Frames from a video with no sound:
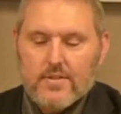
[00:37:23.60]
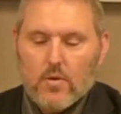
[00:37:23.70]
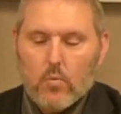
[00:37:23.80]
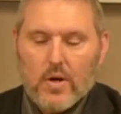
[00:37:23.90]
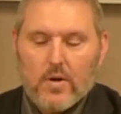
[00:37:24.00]

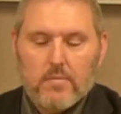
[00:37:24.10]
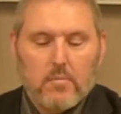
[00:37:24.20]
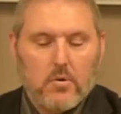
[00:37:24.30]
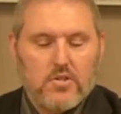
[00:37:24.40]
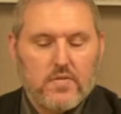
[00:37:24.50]
wherein
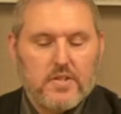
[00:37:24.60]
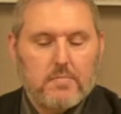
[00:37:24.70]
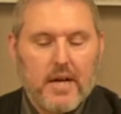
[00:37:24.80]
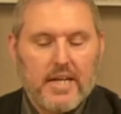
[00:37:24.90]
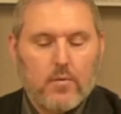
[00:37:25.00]
most of his
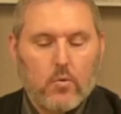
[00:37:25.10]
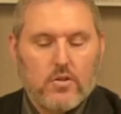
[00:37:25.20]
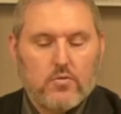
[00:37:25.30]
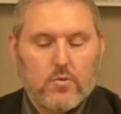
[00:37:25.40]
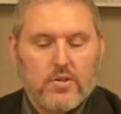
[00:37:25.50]
mighty
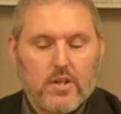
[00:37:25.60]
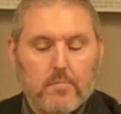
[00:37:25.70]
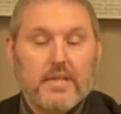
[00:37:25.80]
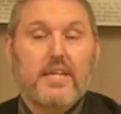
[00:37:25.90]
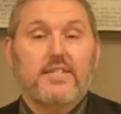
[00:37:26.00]
works were done
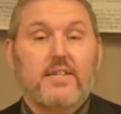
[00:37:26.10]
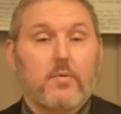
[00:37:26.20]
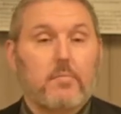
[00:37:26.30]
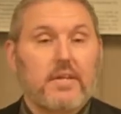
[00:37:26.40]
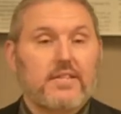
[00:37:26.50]
because they
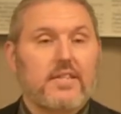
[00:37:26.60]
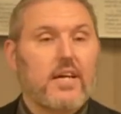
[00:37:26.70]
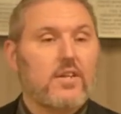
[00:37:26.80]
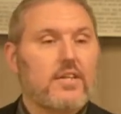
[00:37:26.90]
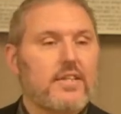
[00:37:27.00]
repented
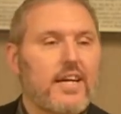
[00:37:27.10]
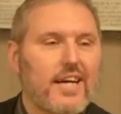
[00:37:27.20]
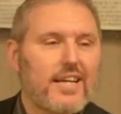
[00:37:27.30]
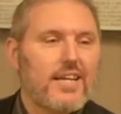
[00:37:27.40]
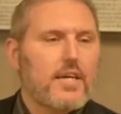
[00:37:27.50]
not look at
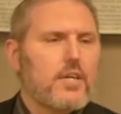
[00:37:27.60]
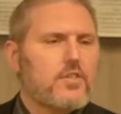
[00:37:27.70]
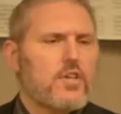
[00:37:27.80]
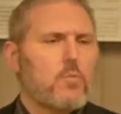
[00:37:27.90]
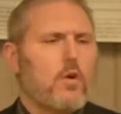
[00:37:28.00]
that you
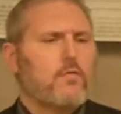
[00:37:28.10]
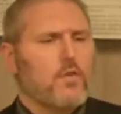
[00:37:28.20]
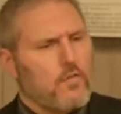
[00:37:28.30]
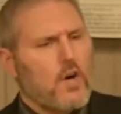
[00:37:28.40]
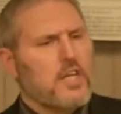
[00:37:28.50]
say, well,
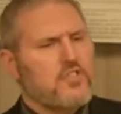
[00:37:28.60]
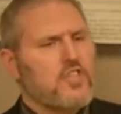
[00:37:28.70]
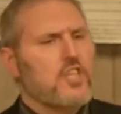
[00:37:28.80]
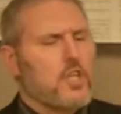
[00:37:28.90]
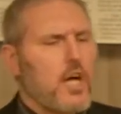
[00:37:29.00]
if I've
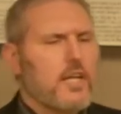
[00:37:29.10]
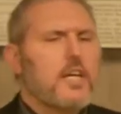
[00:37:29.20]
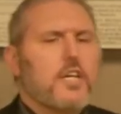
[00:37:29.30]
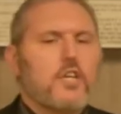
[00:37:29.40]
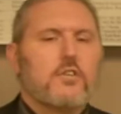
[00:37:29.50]
seen a lot of,
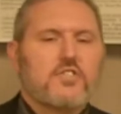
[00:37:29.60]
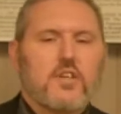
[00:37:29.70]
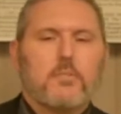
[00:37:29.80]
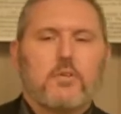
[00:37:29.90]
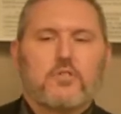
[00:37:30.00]
you know,
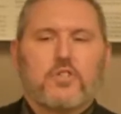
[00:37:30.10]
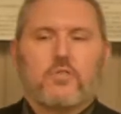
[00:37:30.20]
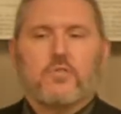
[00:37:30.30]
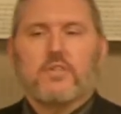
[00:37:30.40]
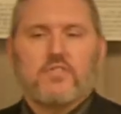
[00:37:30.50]
some of you
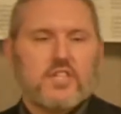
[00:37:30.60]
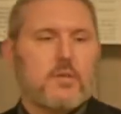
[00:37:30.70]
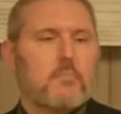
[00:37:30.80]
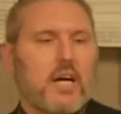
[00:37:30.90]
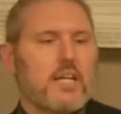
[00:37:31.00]
children have seen
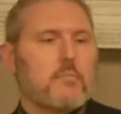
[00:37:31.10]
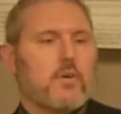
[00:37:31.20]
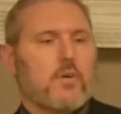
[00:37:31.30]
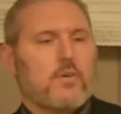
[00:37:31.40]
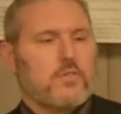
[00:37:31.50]
mighty
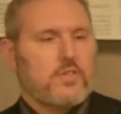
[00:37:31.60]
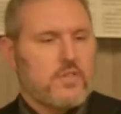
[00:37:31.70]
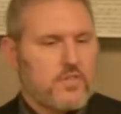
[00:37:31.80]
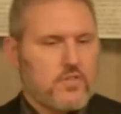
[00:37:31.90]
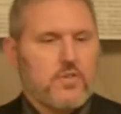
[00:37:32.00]
miracles in
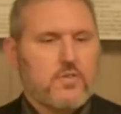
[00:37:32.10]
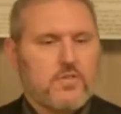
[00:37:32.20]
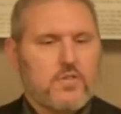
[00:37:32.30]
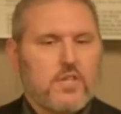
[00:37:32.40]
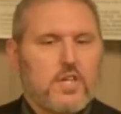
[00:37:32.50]
this
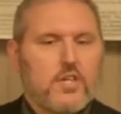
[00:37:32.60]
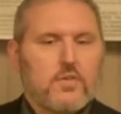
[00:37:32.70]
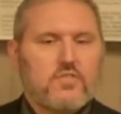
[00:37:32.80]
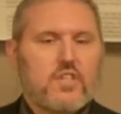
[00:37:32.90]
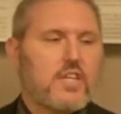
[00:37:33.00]
church.
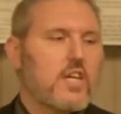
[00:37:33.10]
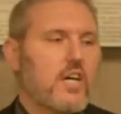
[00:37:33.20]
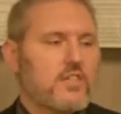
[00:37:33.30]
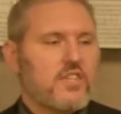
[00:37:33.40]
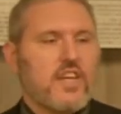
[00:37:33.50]
You've seen
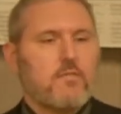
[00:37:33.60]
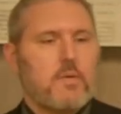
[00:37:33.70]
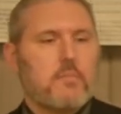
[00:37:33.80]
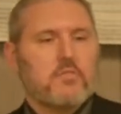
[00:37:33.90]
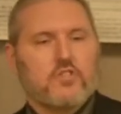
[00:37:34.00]
God save
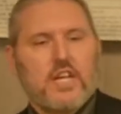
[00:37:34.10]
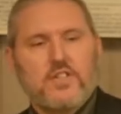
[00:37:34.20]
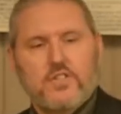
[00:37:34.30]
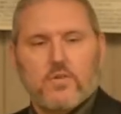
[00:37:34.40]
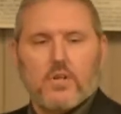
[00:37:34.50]
people,
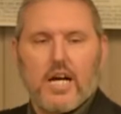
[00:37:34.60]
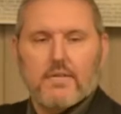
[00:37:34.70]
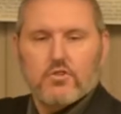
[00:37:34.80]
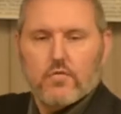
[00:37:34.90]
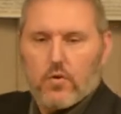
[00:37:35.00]
change their
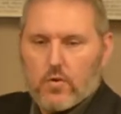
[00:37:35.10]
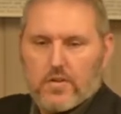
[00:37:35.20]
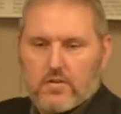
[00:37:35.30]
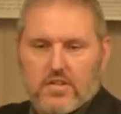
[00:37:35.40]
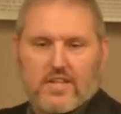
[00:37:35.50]
lives. You've heard of
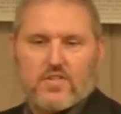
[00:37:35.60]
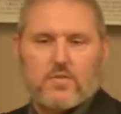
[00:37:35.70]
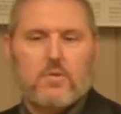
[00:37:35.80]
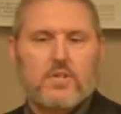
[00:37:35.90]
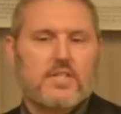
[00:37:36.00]
their
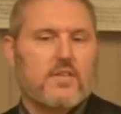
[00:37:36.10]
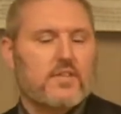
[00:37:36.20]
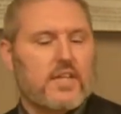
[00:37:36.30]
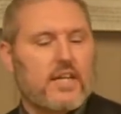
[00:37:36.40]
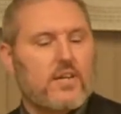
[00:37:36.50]
testimonies and
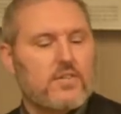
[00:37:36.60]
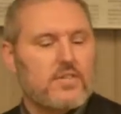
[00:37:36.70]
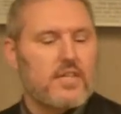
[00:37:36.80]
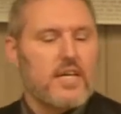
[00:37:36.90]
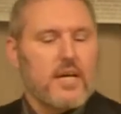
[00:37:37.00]
everything else.
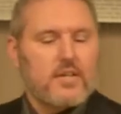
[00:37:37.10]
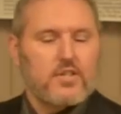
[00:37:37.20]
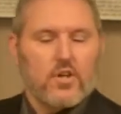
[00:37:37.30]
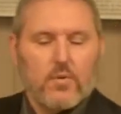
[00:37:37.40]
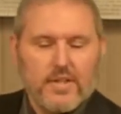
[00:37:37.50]
And you
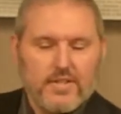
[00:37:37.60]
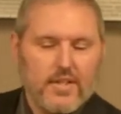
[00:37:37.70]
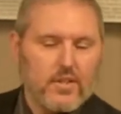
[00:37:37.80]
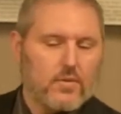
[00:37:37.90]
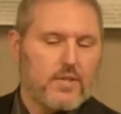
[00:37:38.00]
know what it said?
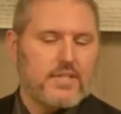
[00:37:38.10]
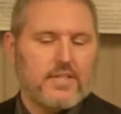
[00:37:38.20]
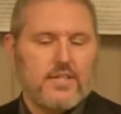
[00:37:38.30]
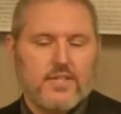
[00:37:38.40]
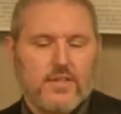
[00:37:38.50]
Look what he
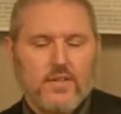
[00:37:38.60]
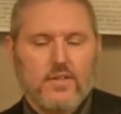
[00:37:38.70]
says here.